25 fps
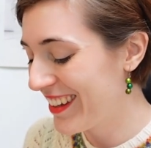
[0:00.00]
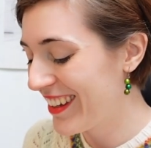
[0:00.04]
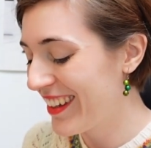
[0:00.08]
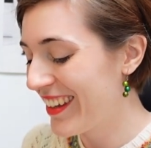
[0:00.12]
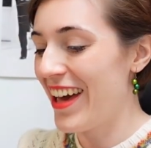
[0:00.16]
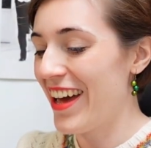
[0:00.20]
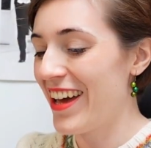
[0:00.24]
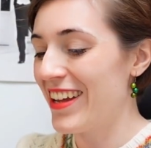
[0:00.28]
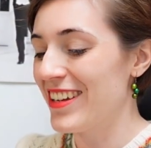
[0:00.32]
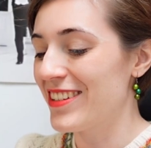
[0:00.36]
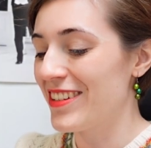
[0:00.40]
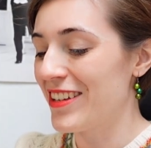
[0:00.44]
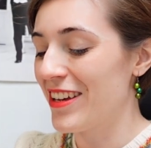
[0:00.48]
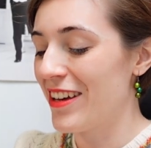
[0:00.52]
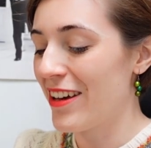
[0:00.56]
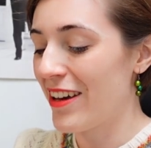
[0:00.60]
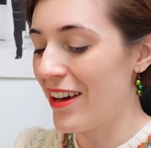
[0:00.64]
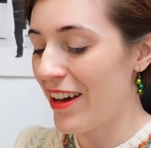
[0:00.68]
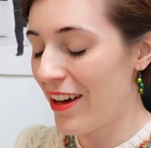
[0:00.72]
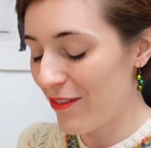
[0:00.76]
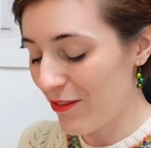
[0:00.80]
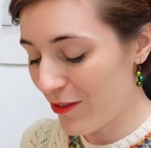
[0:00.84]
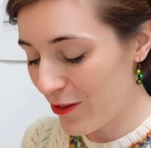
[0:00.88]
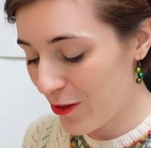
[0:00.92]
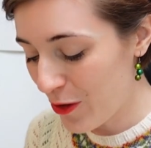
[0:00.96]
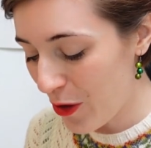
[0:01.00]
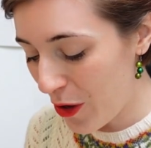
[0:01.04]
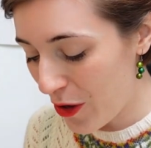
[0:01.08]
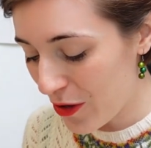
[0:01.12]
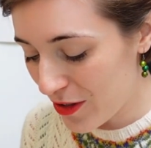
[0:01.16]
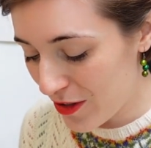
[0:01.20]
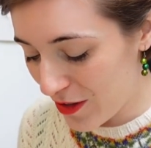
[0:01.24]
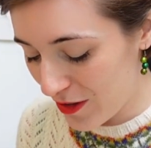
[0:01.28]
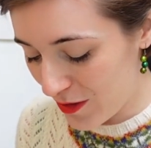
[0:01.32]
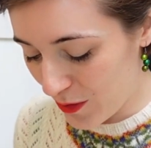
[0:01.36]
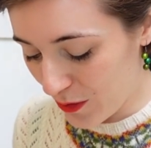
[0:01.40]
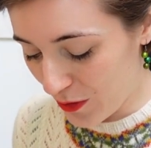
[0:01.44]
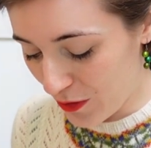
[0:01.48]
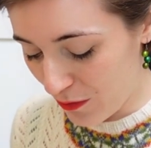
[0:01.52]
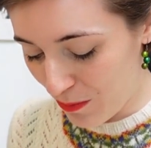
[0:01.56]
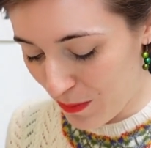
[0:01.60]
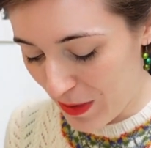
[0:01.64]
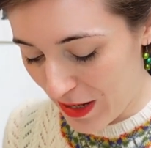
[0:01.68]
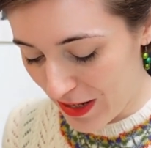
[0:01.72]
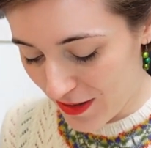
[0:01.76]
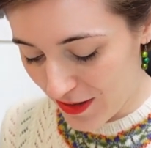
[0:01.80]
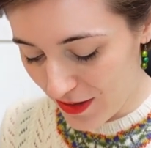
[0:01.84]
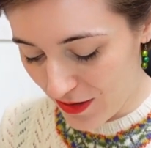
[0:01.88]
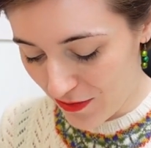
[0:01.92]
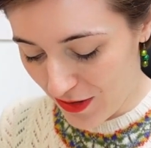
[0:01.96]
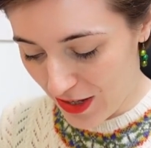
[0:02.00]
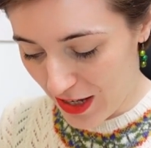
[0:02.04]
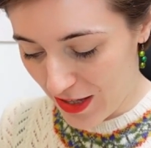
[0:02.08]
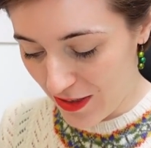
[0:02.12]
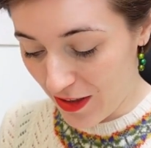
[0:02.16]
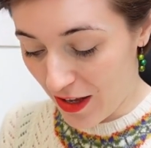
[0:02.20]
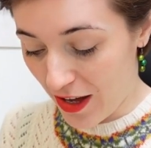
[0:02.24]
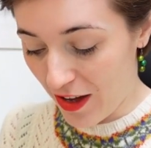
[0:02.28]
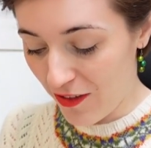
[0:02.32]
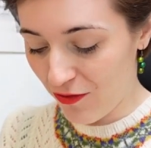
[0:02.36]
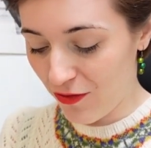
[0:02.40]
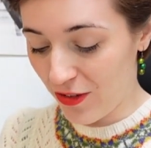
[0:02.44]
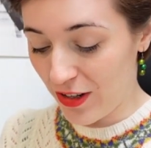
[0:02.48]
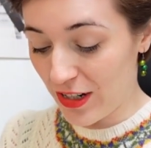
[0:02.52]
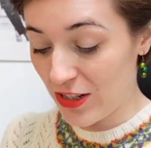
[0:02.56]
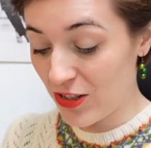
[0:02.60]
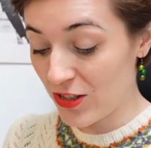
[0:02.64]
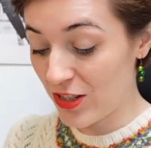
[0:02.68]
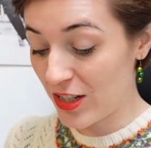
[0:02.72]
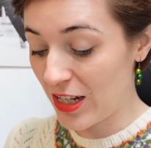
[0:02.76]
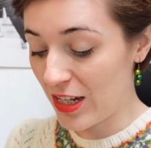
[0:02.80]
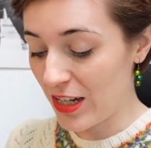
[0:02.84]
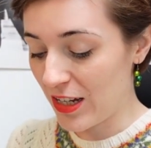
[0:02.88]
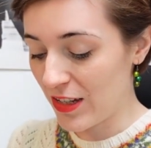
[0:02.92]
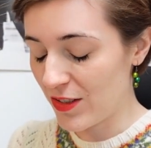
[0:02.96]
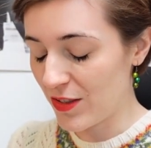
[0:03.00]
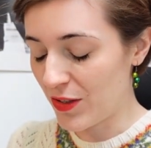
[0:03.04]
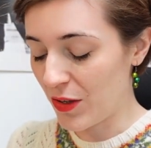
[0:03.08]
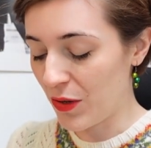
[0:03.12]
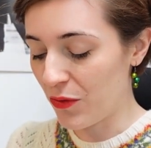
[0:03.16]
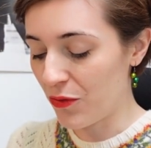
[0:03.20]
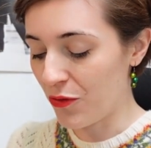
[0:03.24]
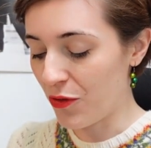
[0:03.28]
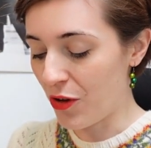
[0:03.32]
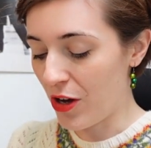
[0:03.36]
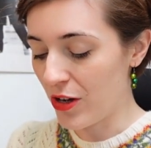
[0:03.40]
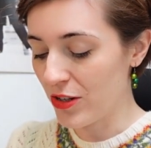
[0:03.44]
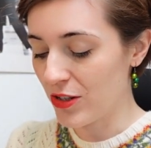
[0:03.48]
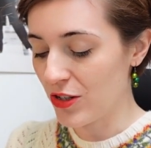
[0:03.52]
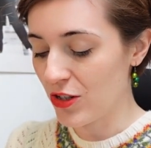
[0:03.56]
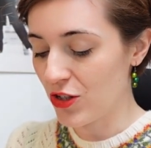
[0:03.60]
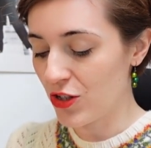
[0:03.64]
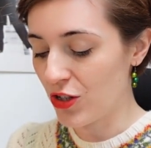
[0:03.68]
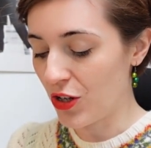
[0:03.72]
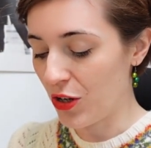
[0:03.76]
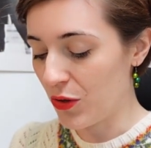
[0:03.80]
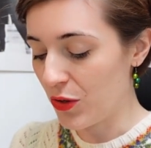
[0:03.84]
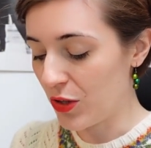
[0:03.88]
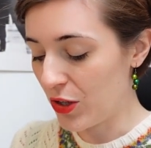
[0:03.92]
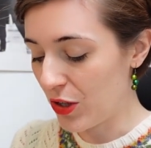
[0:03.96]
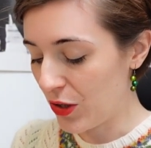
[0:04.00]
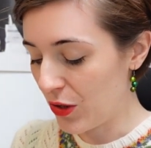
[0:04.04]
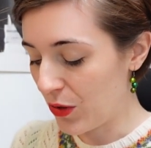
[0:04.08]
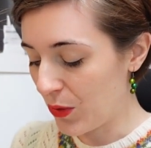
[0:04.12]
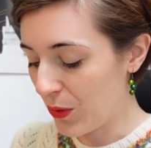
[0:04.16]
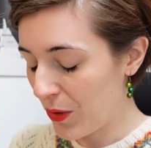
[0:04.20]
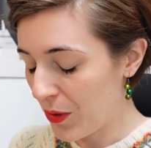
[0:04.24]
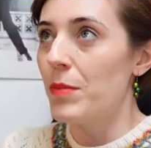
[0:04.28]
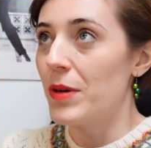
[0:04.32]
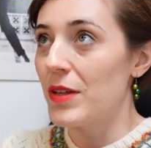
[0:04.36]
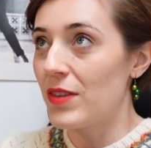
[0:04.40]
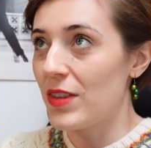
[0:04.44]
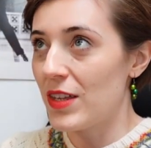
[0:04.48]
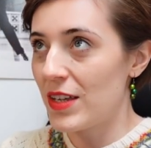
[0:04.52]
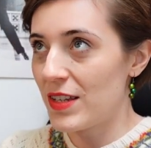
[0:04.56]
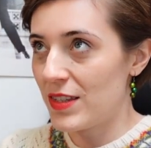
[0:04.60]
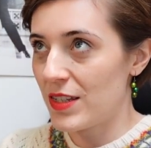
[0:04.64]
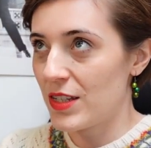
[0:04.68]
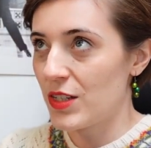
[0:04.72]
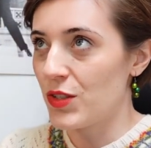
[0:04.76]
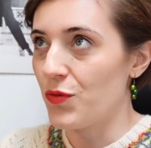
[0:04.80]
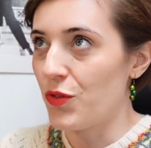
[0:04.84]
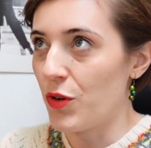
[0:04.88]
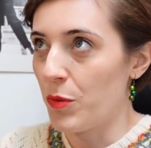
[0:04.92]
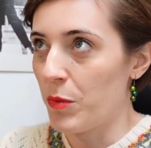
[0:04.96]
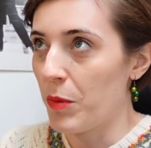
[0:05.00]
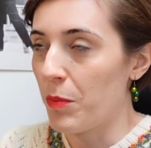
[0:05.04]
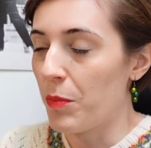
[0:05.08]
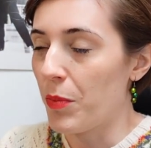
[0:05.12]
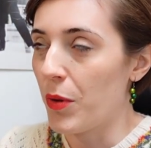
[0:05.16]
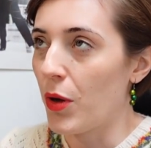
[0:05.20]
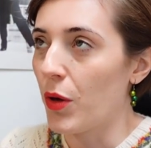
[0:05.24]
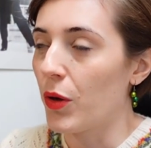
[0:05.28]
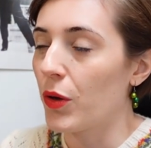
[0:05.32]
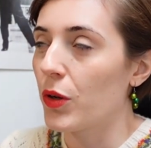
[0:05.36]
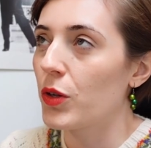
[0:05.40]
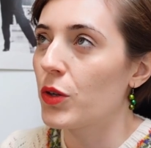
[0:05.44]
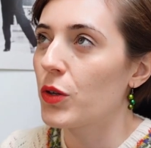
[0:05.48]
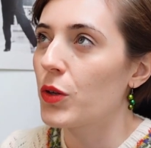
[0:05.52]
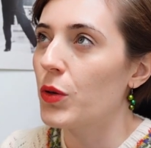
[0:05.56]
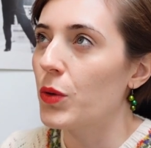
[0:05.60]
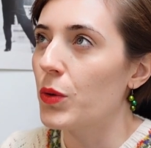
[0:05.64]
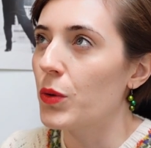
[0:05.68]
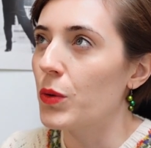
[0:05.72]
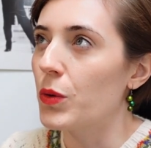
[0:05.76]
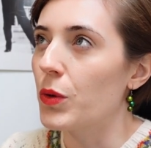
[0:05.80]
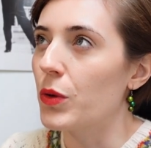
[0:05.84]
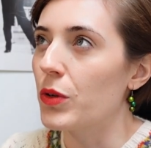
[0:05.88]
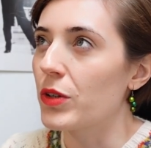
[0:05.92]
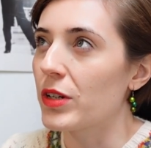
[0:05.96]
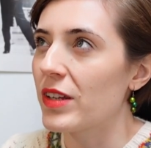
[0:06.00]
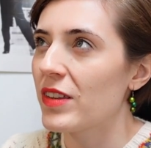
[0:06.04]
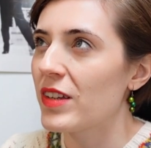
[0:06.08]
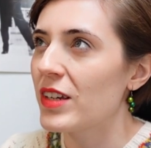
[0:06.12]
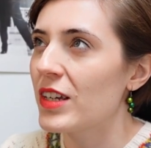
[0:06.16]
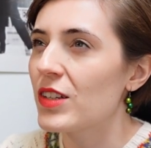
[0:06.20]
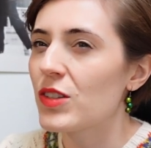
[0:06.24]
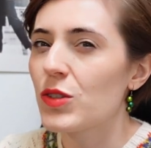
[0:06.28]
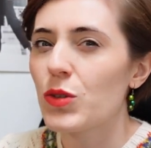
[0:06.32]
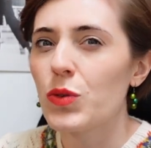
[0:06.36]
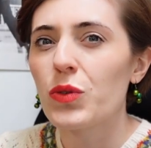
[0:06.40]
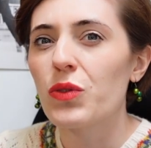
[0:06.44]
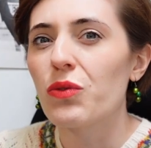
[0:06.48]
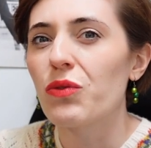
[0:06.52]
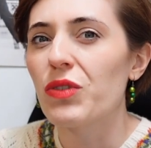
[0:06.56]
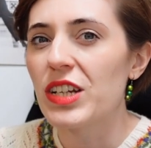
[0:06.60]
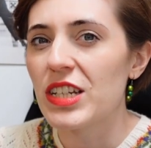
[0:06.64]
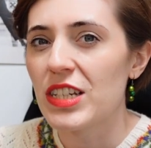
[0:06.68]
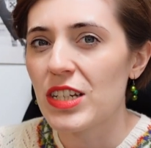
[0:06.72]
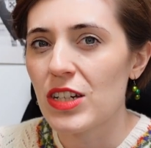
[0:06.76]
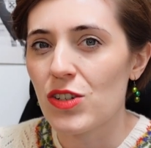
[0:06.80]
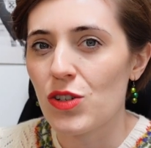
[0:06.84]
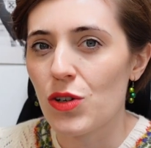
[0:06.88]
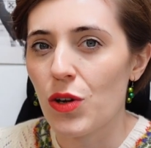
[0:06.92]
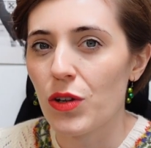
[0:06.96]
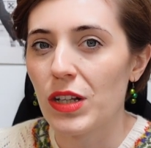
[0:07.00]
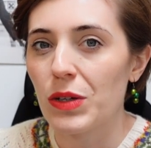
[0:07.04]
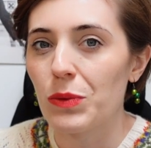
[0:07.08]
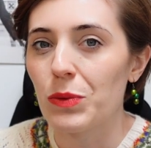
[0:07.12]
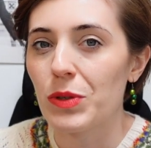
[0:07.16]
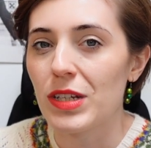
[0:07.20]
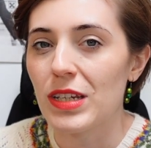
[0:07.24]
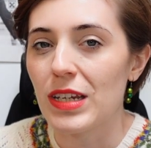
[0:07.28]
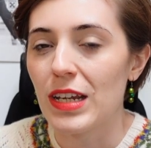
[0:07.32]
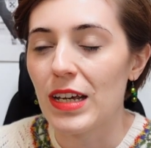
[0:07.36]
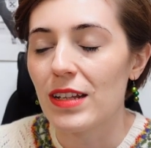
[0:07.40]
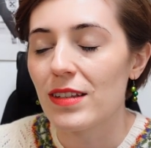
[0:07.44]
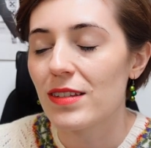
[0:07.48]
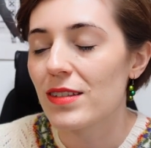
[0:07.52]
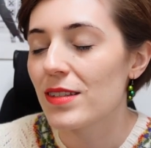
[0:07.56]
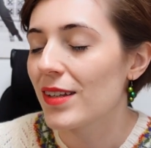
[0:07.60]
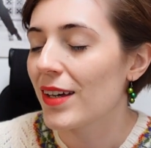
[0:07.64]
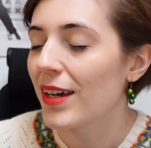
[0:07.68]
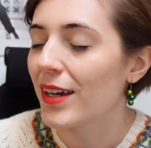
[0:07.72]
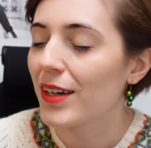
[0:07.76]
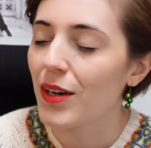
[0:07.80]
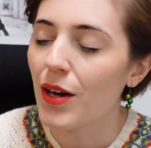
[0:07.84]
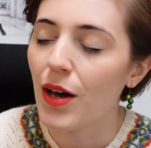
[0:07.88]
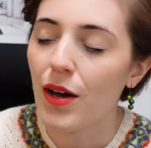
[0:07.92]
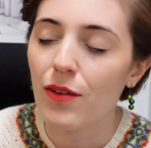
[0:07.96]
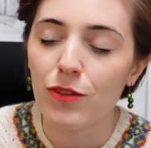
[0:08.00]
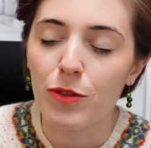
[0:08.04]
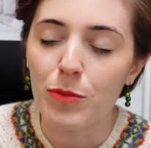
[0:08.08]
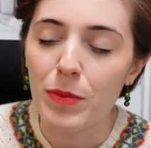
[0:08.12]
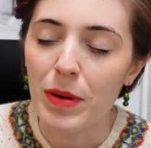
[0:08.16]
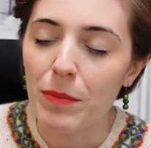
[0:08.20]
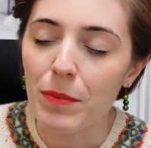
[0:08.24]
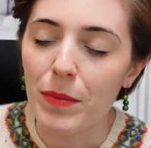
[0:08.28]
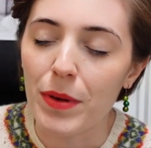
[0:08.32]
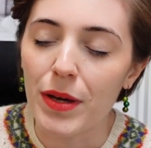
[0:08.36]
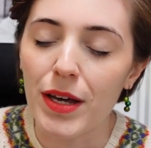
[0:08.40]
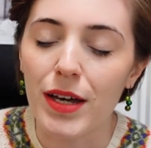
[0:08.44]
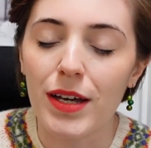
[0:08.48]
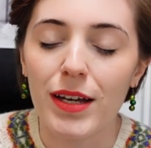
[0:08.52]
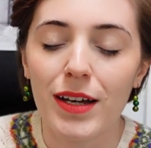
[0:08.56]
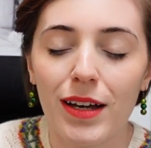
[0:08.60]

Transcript: And I've got the sort of bits of it that I've finished here so far to show you. But this is from a book called, I think it's called Vintage Hollywood Knits. I can't remember.